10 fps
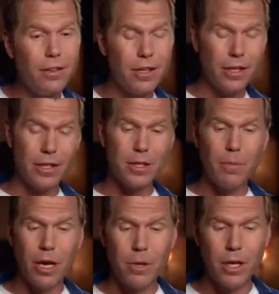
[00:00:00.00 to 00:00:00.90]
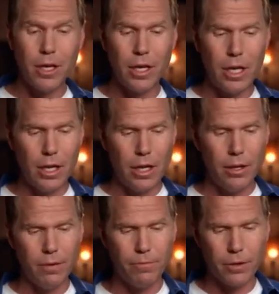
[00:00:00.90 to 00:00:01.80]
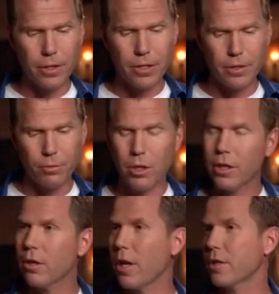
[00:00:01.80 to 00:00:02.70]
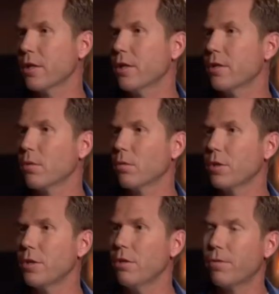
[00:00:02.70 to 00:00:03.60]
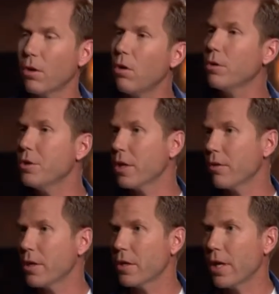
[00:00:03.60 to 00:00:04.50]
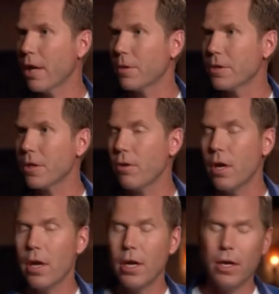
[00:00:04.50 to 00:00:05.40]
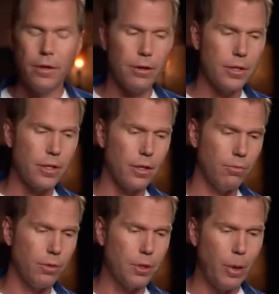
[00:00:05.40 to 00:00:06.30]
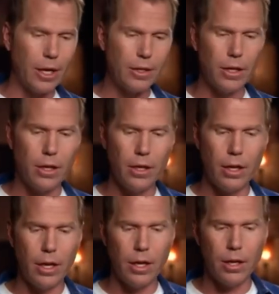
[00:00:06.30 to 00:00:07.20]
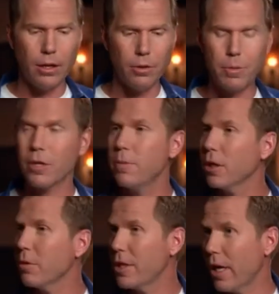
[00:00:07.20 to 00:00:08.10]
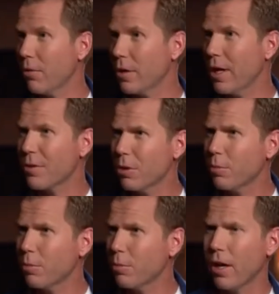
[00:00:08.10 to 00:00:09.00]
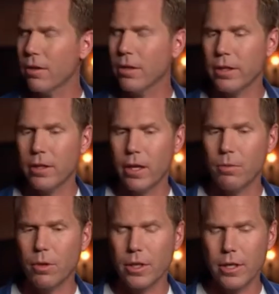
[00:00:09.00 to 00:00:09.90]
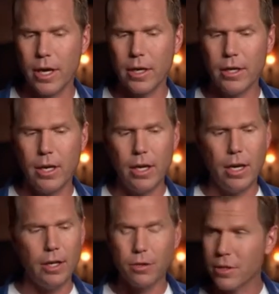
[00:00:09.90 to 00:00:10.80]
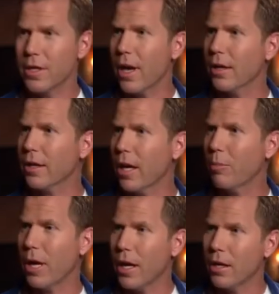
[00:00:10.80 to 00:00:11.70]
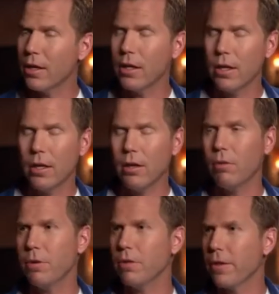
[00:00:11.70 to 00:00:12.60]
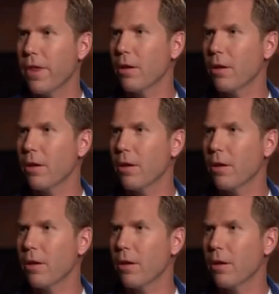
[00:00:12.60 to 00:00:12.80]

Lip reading: this might be the first real introduction to World War II for a whole new generation of gamers. So there is a respect and a responsibility we take with that. It's really profound, and we're excited. And you'll see that in the campaign, and hopefully you'll feel that in